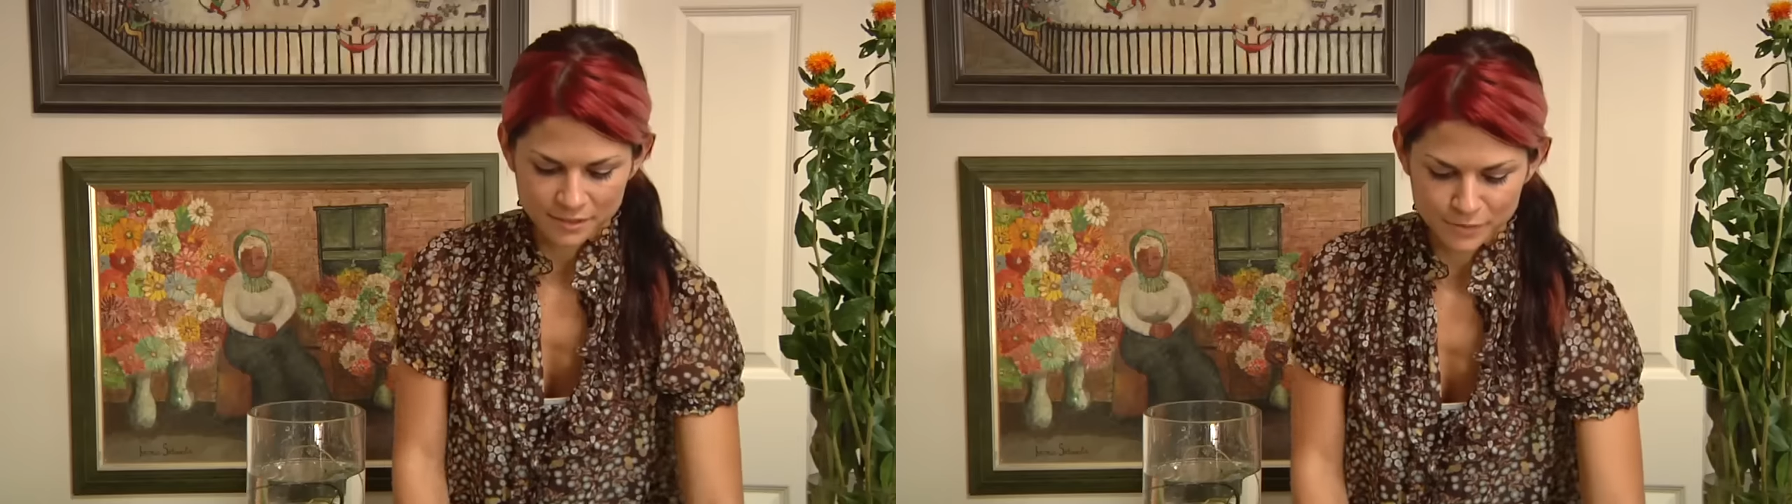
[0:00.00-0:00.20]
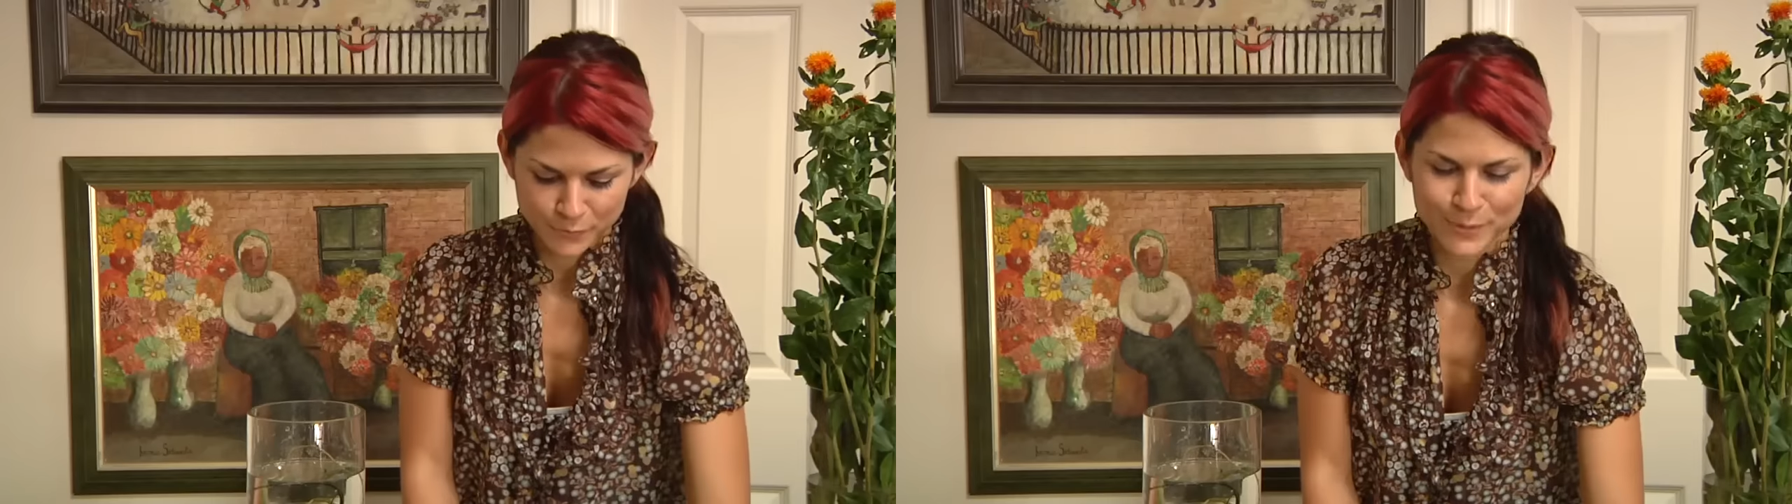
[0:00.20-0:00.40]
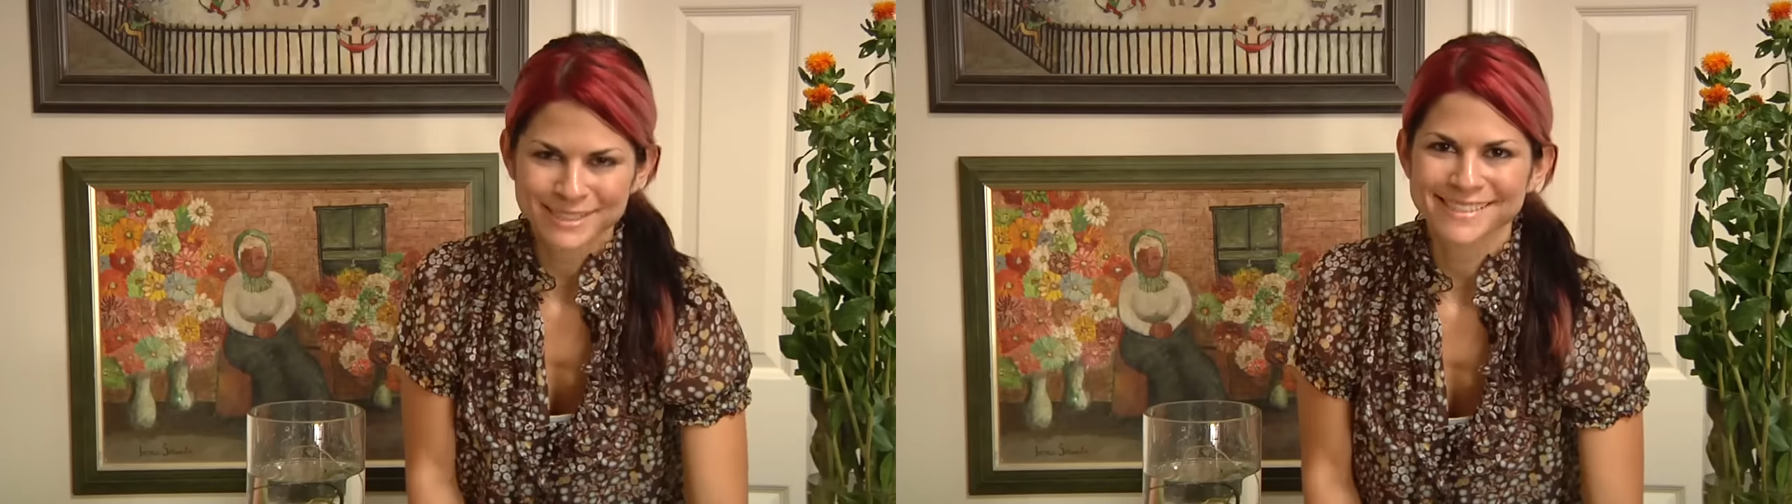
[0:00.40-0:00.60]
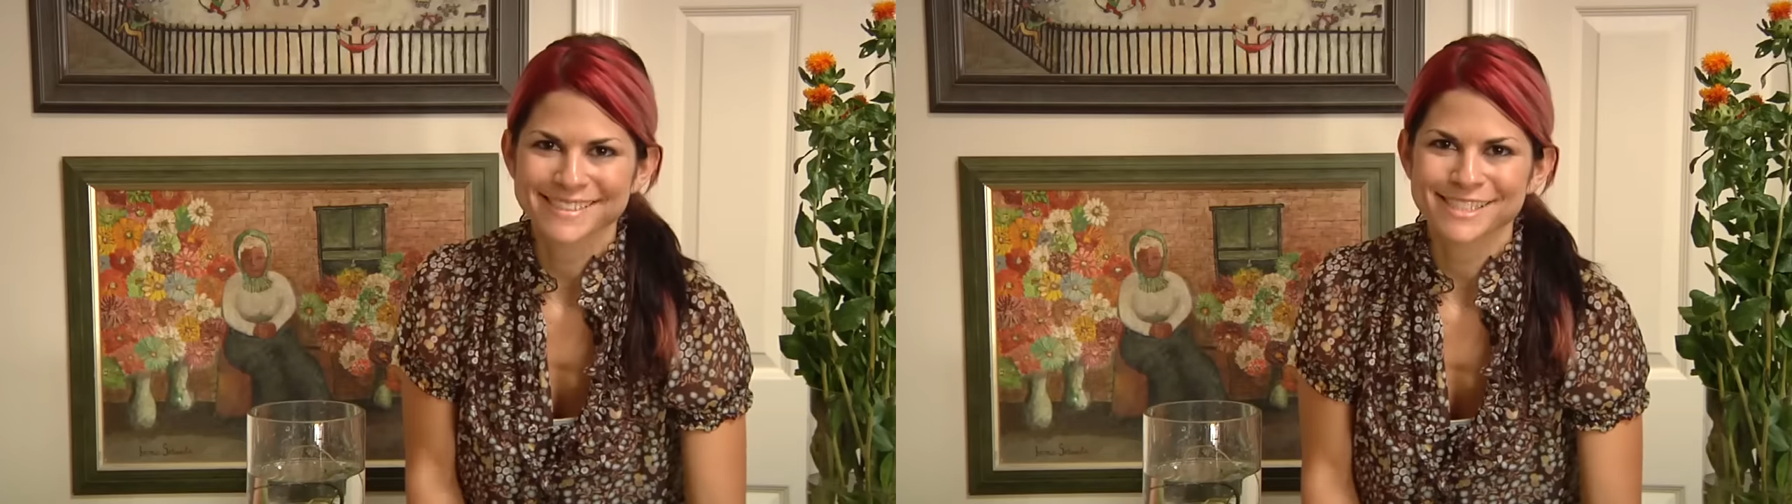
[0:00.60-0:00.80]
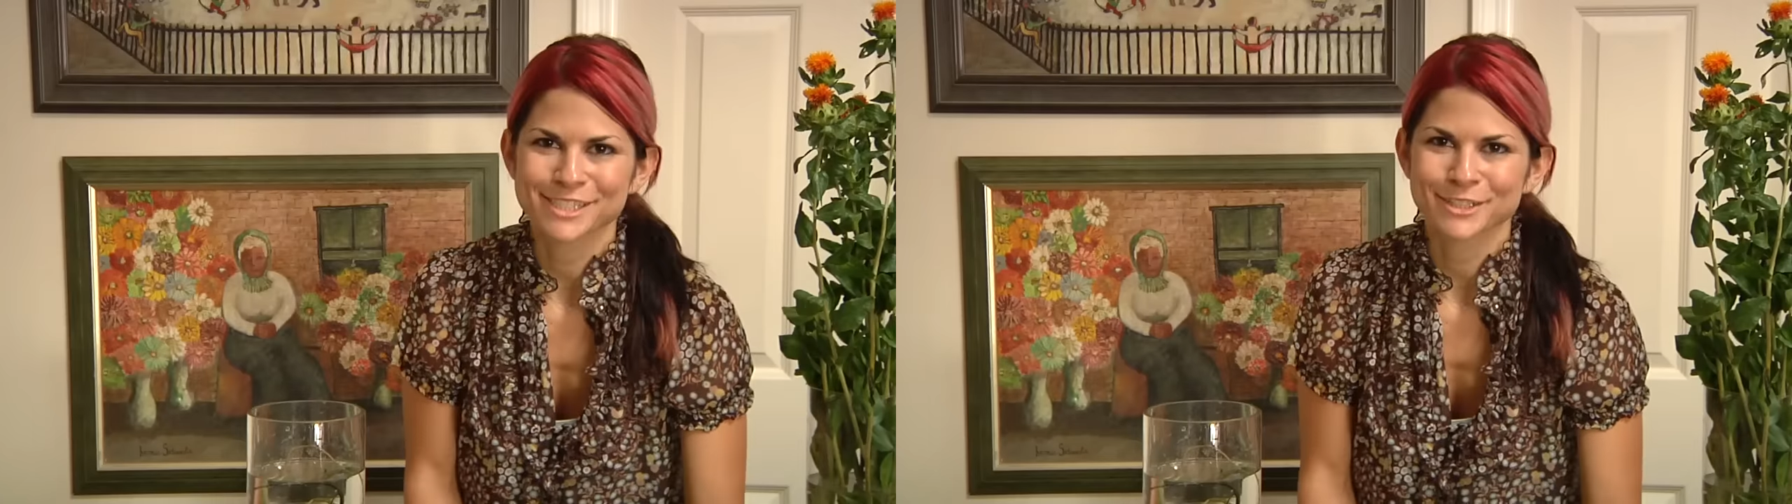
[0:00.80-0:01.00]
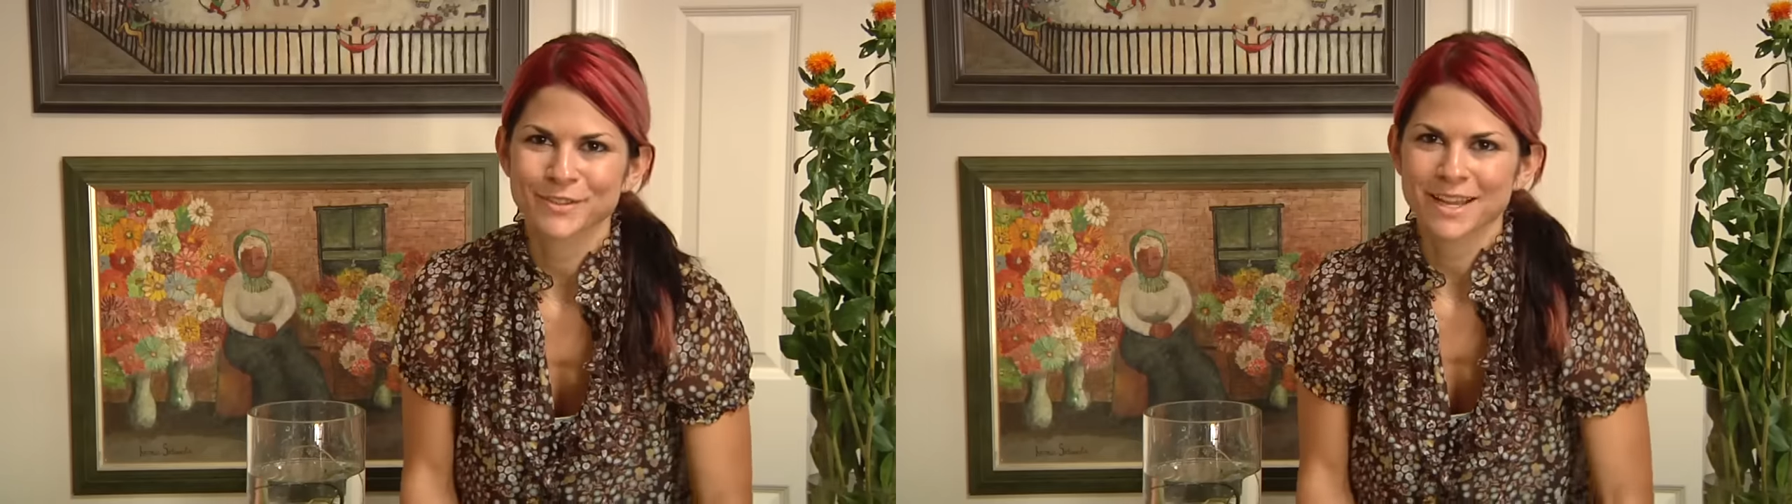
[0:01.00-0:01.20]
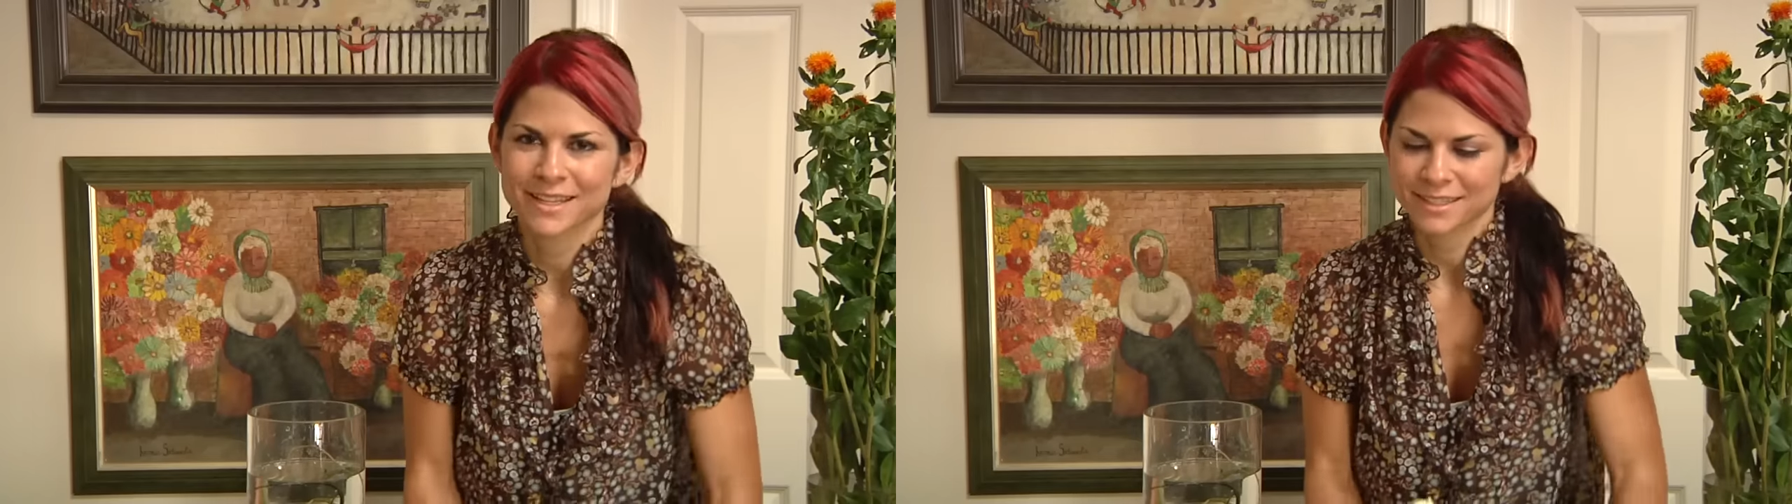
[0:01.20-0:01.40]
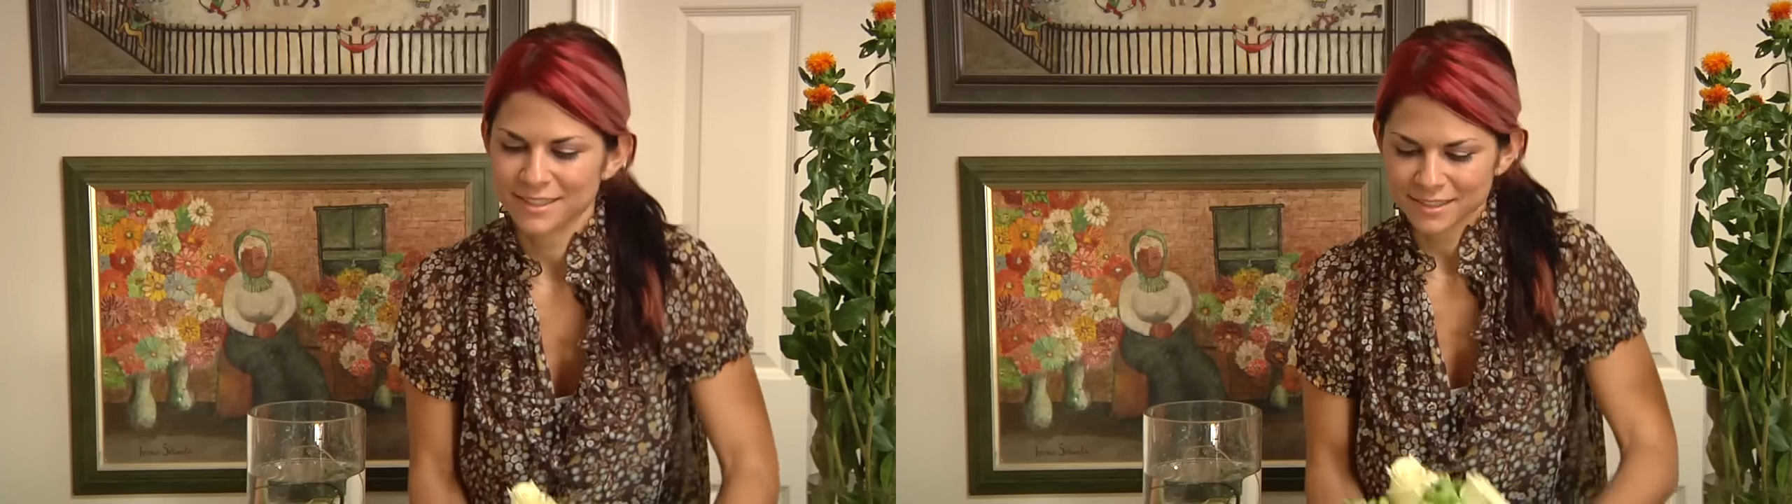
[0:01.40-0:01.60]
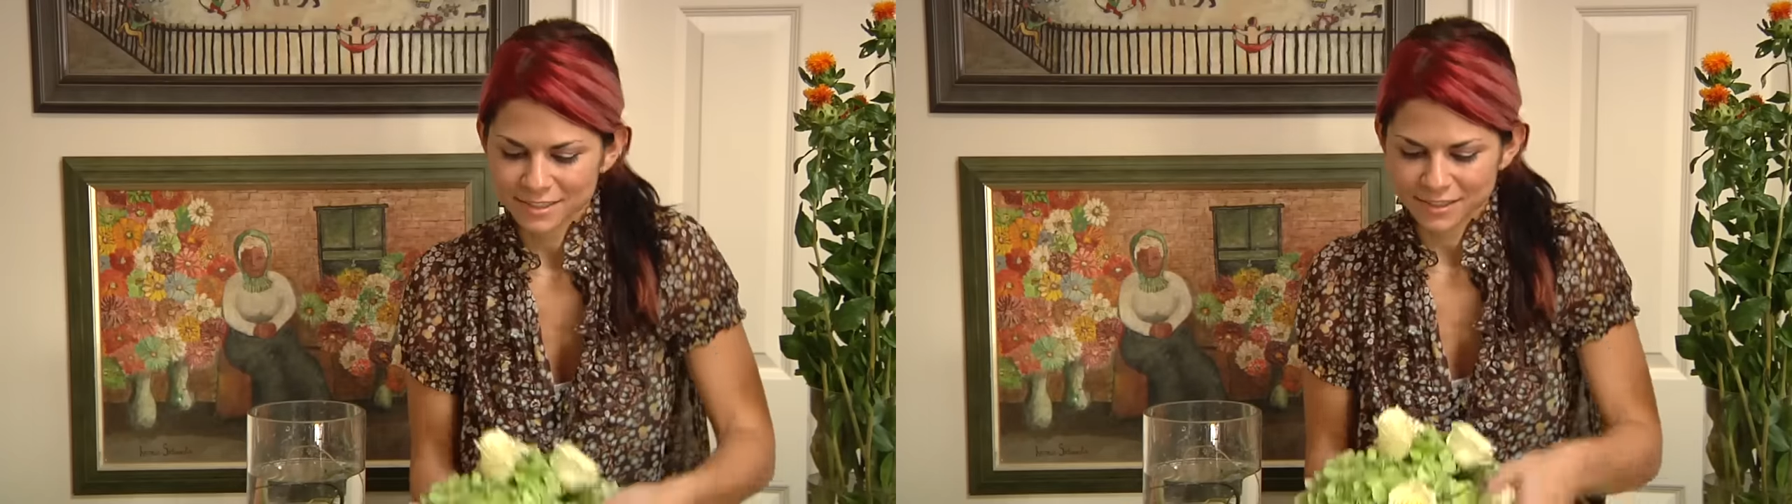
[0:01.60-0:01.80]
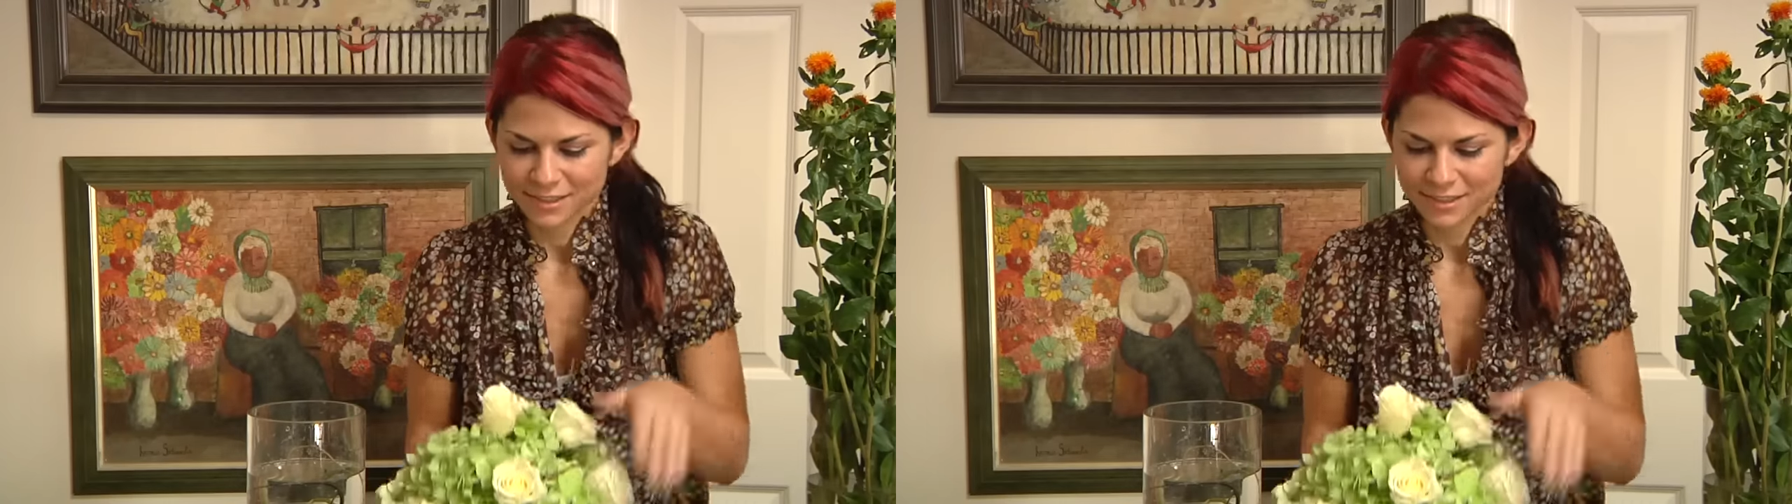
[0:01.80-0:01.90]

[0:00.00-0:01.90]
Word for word: So once it's to your liking,